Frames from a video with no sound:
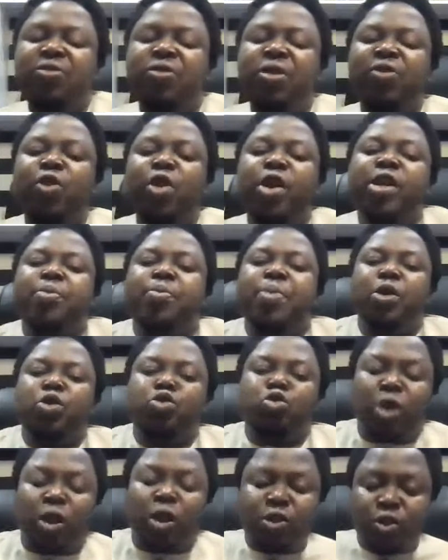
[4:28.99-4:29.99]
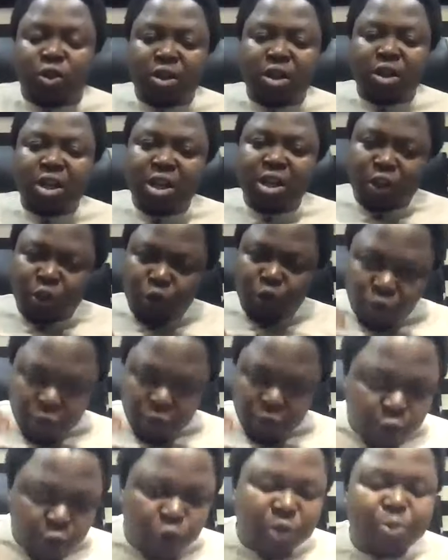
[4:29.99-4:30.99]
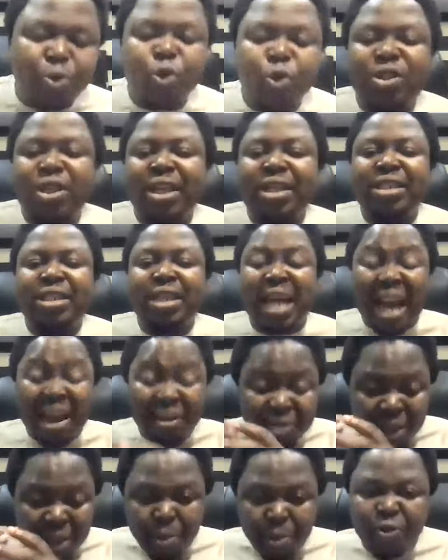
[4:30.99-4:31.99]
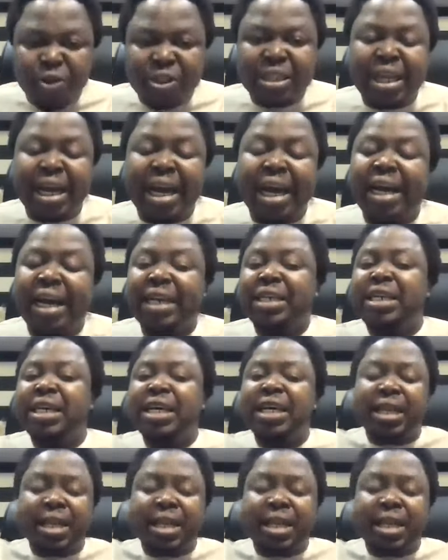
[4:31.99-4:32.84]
They've already paid you 2,000, so they follow the process. They have their profit in their hand.